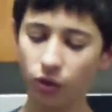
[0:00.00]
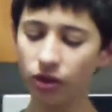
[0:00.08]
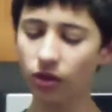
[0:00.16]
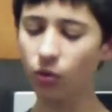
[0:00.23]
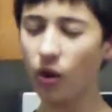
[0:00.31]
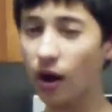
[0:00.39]

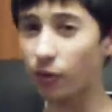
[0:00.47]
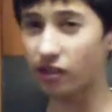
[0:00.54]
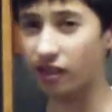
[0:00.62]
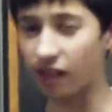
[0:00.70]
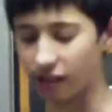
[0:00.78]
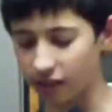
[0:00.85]
Reason why we
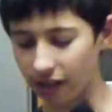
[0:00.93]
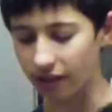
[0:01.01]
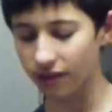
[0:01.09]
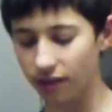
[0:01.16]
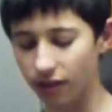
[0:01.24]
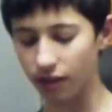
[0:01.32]
changed
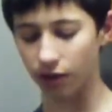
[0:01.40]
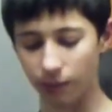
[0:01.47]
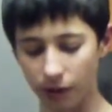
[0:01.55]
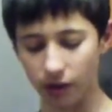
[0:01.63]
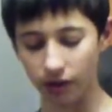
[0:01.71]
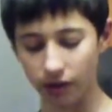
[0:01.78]
lenses is
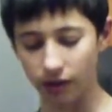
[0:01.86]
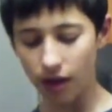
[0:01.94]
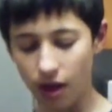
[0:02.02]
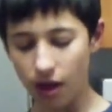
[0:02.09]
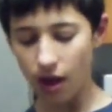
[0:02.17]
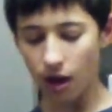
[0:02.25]
because
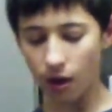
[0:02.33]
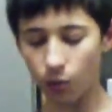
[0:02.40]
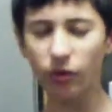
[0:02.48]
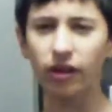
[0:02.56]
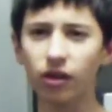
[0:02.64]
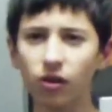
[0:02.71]

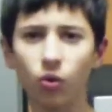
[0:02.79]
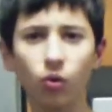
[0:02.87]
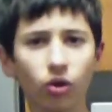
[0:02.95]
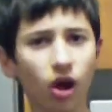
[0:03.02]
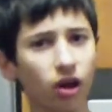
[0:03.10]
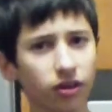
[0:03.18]
we
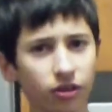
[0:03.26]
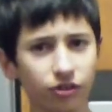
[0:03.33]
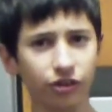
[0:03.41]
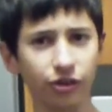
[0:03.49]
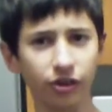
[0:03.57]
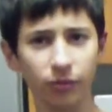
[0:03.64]
are still
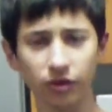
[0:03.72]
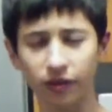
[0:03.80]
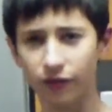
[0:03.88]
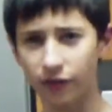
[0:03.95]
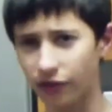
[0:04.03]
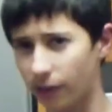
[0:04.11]
shooting with the
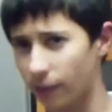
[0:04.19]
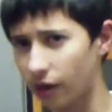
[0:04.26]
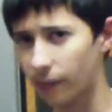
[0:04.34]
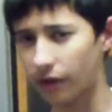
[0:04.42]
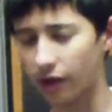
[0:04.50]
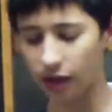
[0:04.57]
50
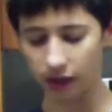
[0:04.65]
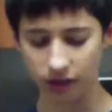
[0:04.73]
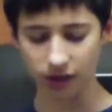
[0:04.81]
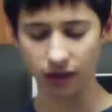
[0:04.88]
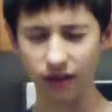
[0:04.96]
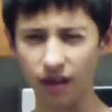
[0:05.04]
millimeter. It's
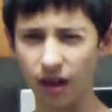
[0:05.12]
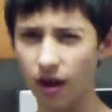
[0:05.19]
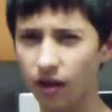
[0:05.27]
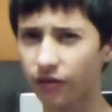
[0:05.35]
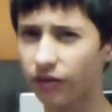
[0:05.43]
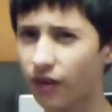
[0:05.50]
just
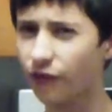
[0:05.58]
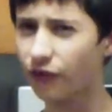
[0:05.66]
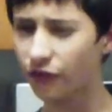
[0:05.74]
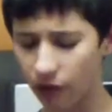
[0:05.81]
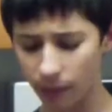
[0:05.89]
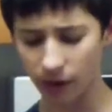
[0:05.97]
a
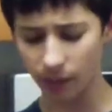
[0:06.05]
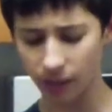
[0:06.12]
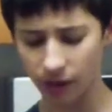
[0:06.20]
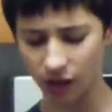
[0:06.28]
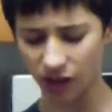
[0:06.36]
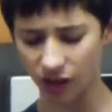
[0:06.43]
50
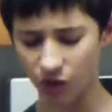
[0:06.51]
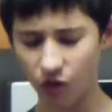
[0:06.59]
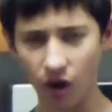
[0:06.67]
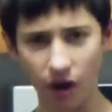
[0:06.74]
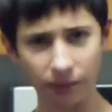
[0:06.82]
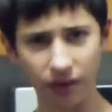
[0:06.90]
millimeter on a
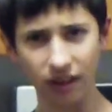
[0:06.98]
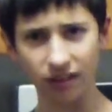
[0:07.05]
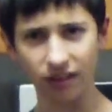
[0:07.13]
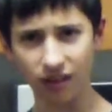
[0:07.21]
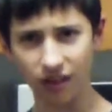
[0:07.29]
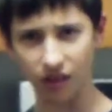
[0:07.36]
crop
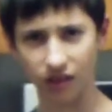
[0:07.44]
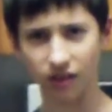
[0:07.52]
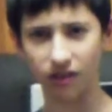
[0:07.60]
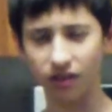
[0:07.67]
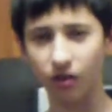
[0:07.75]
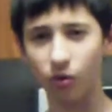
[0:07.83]
sensor. This is a